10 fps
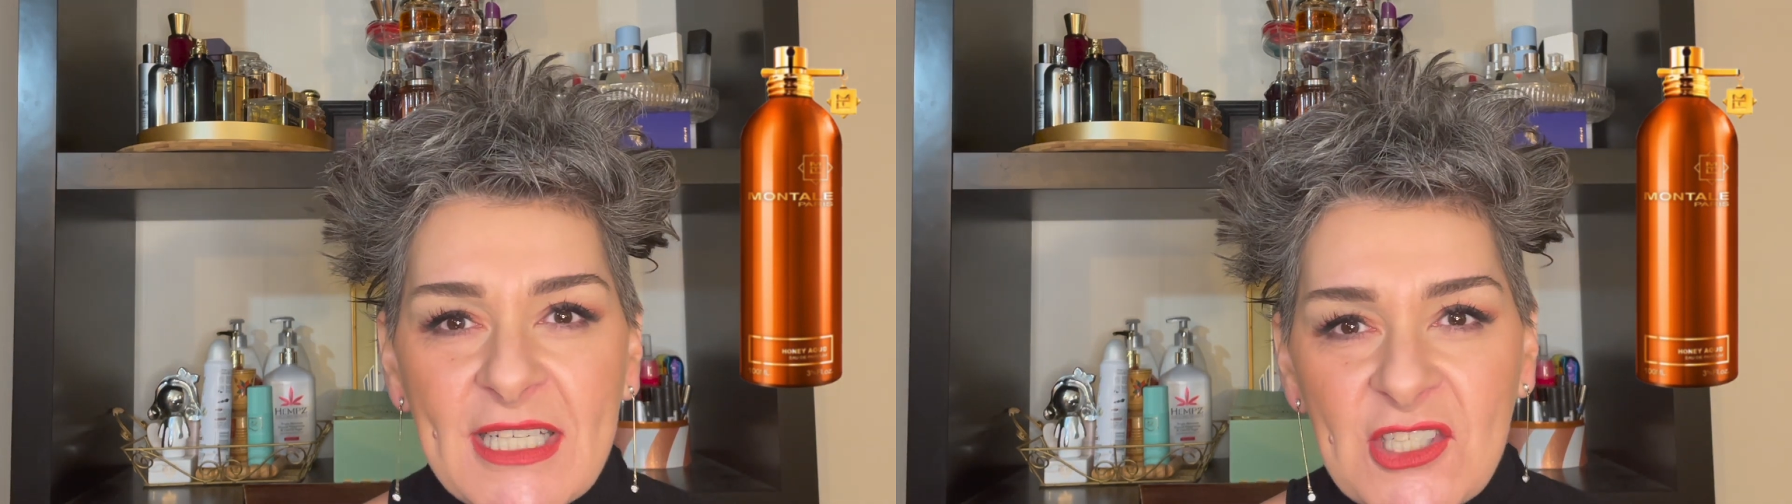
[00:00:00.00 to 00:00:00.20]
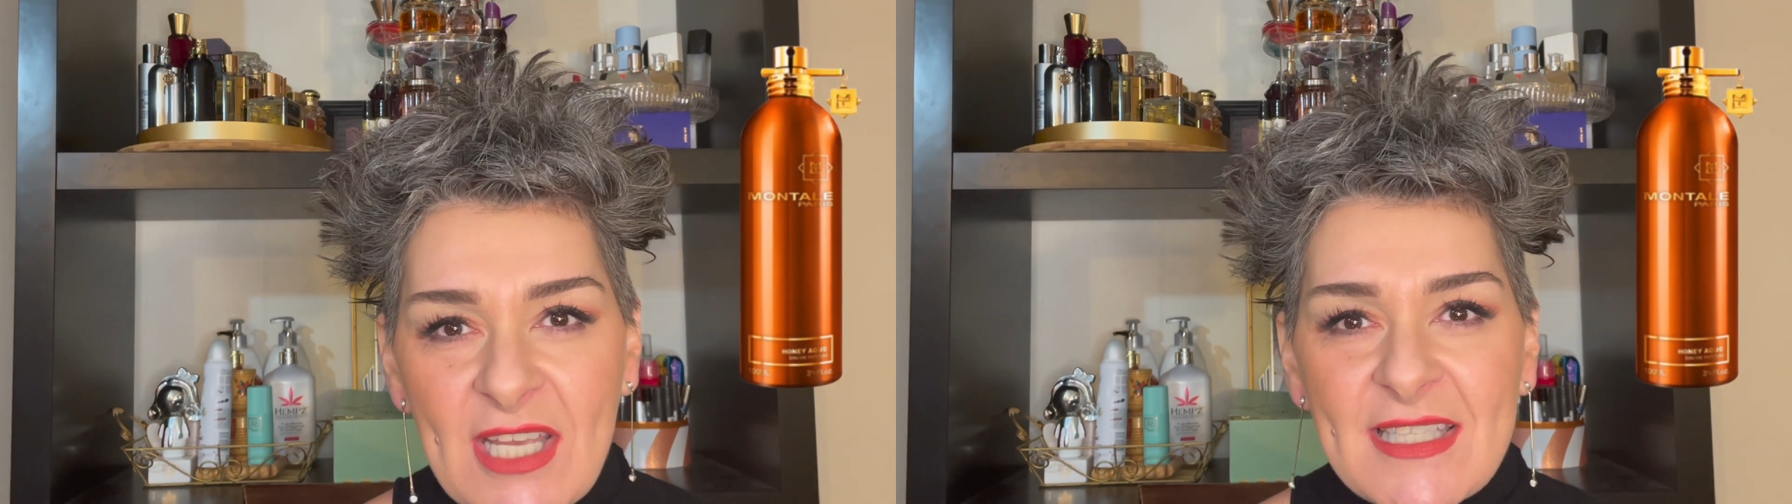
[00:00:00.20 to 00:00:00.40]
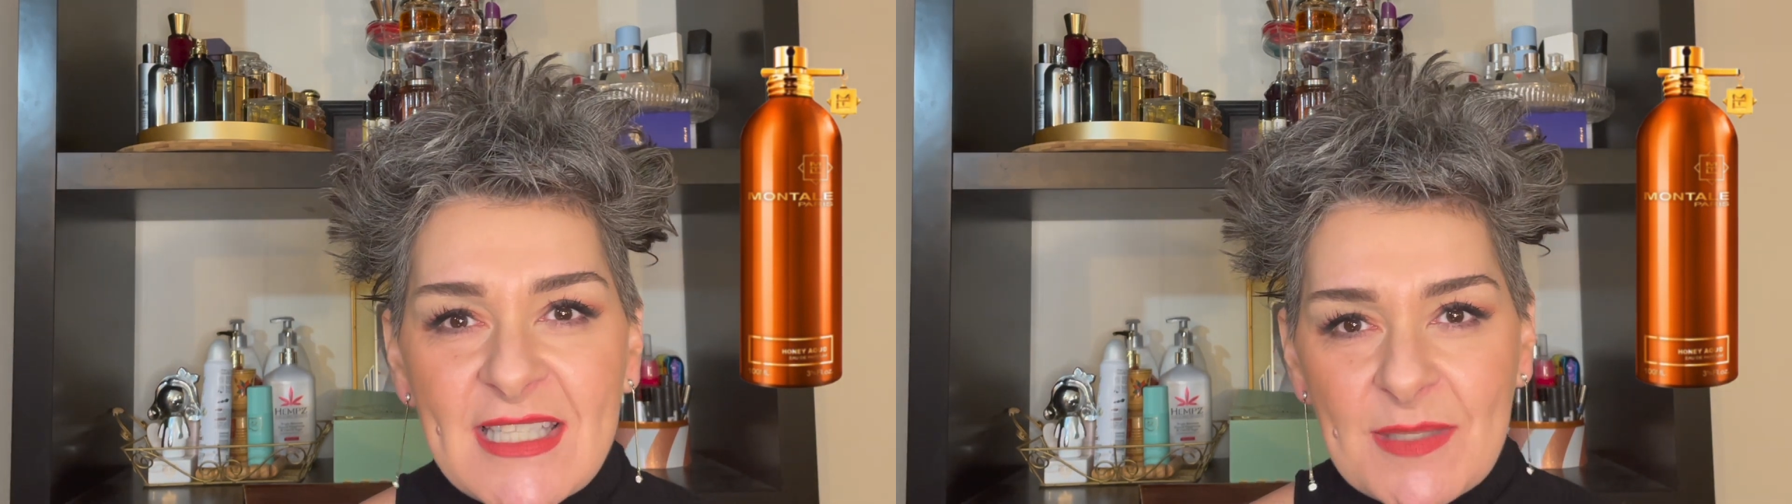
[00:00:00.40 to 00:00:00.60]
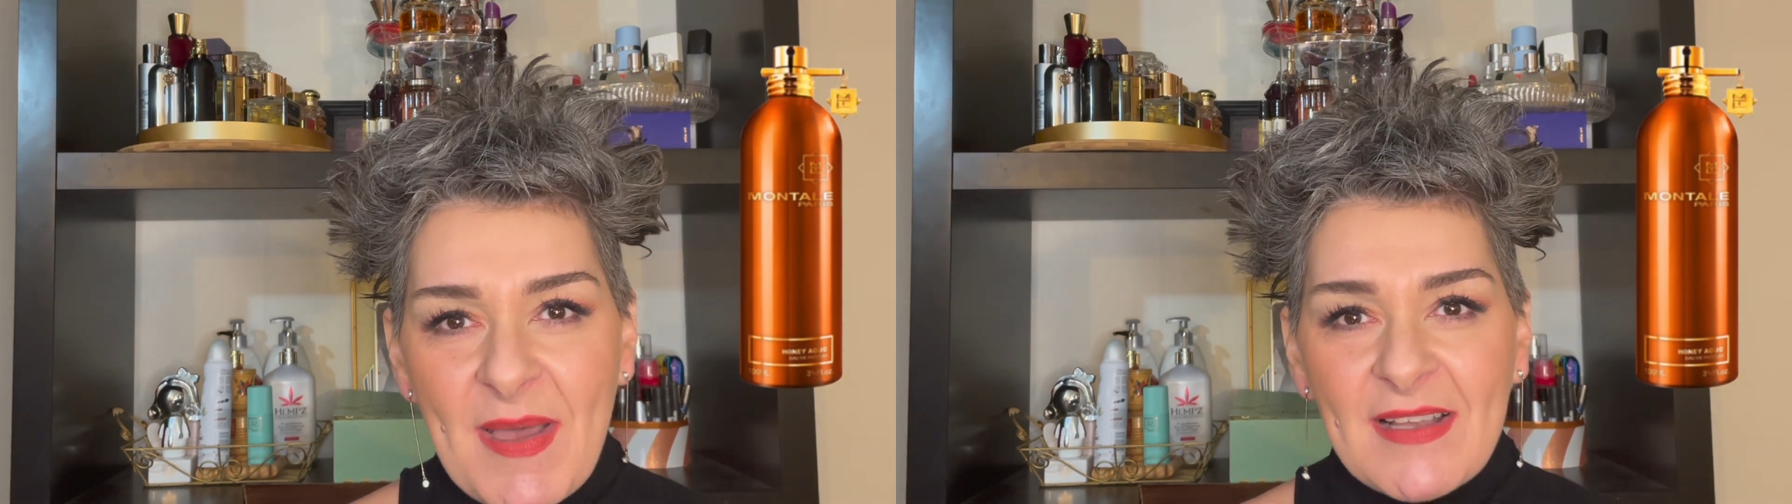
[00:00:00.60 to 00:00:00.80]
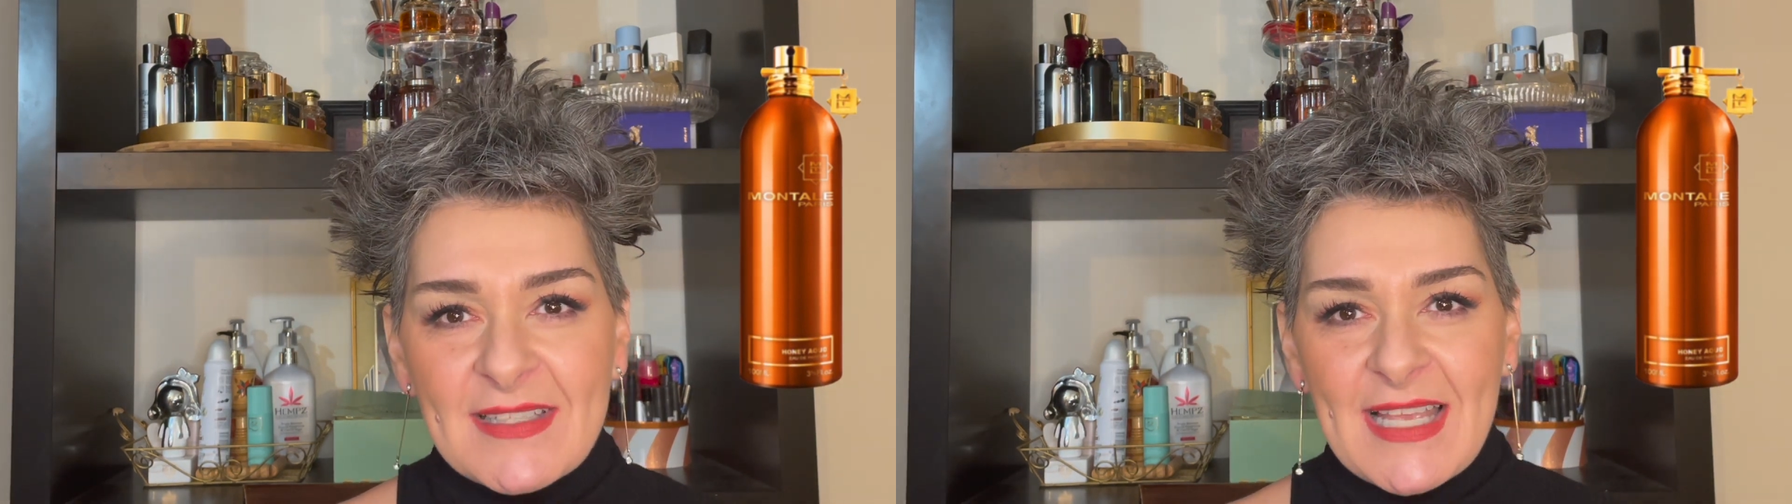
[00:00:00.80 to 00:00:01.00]
It just
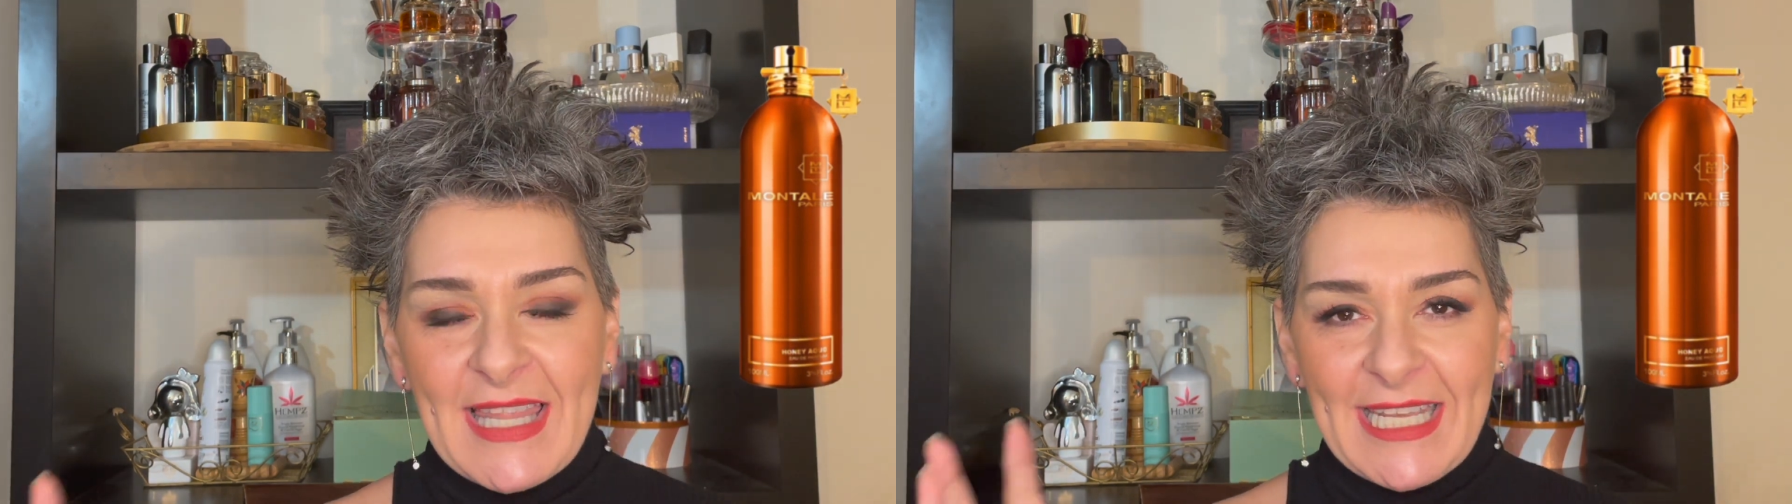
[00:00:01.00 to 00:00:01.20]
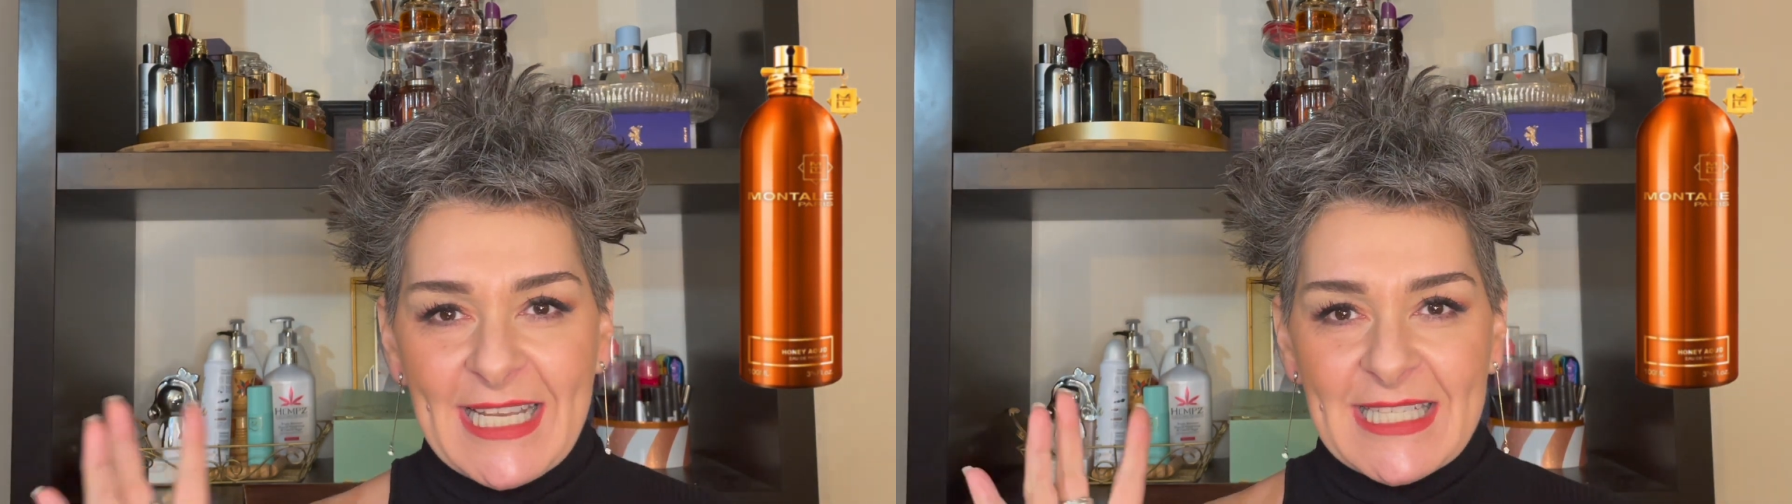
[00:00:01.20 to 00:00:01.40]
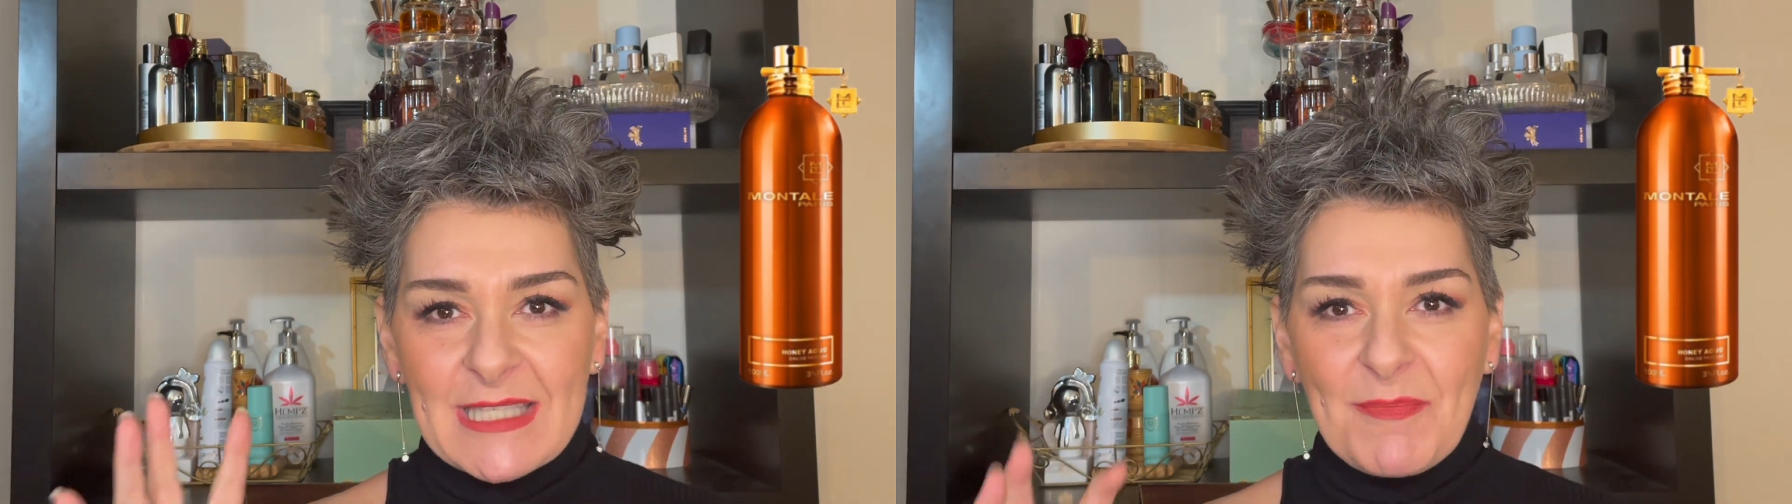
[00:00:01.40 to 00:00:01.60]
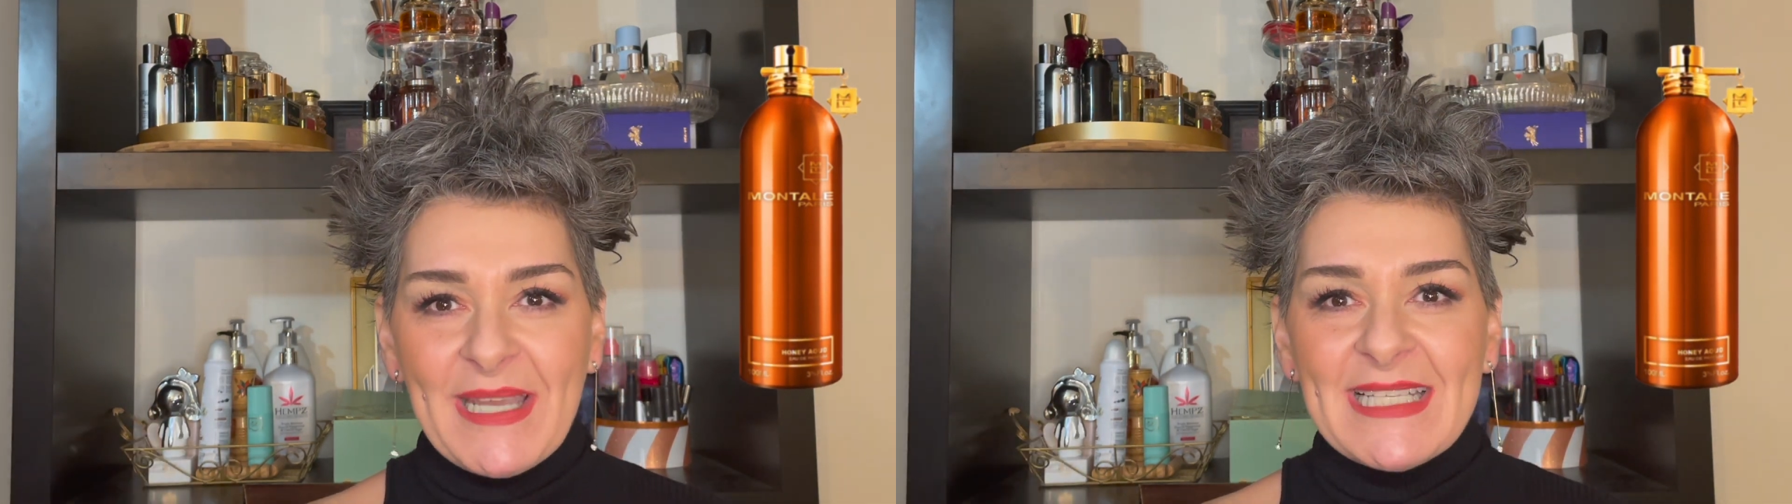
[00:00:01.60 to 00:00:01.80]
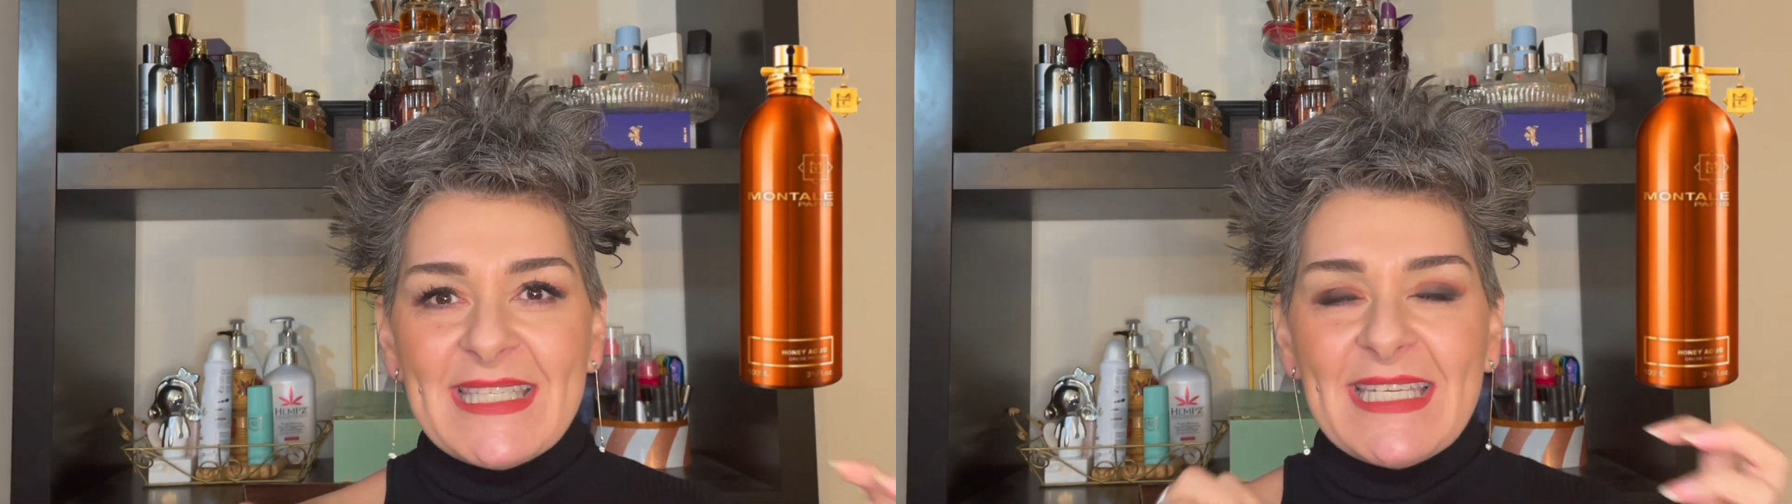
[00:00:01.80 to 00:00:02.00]
smells like
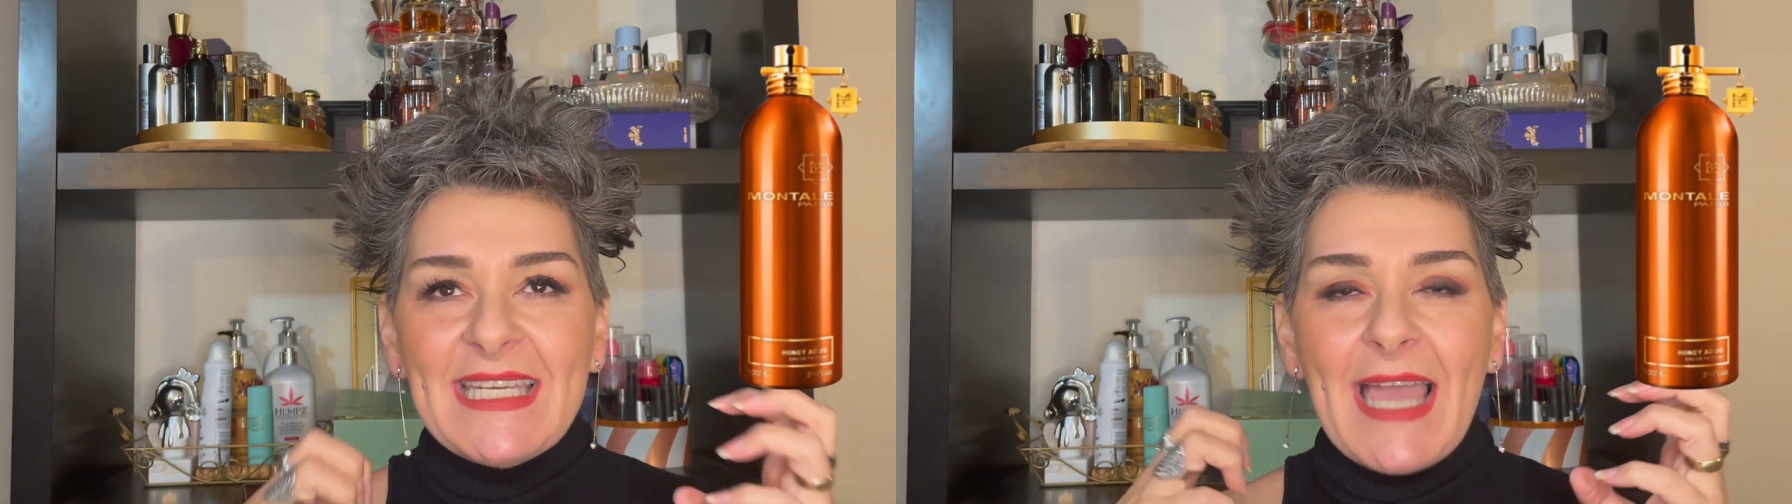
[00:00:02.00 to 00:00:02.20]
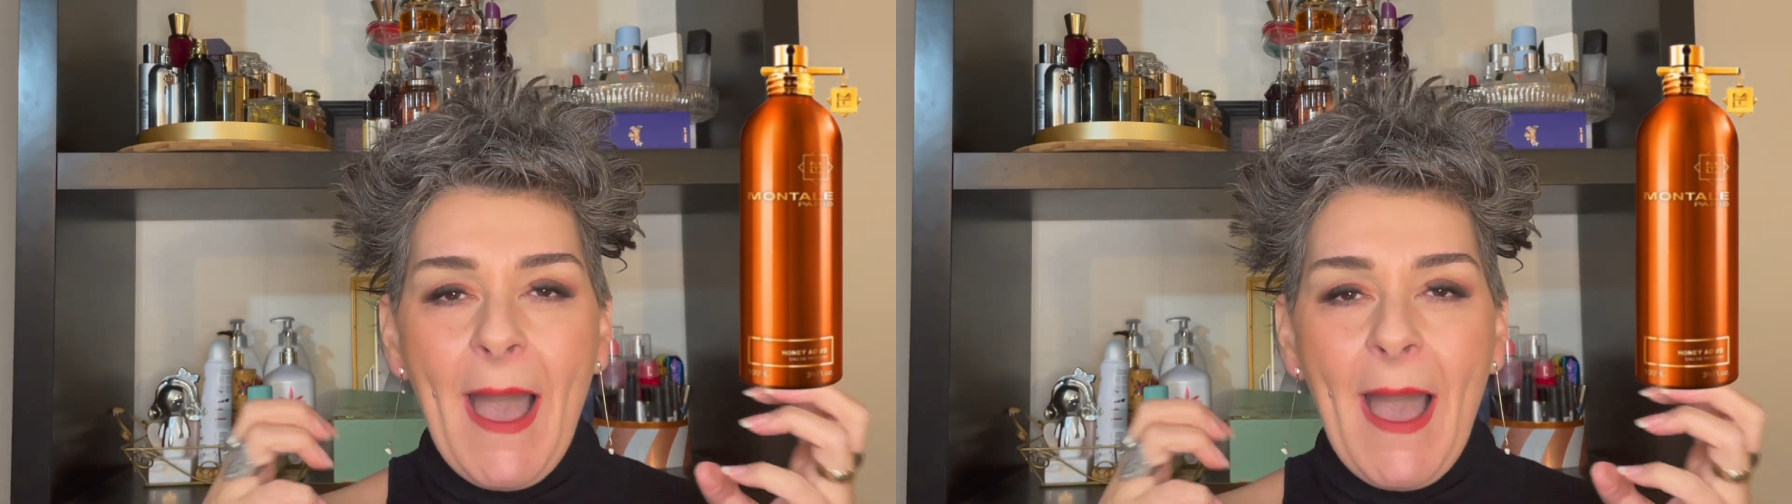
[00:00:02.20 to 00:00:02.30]
spicy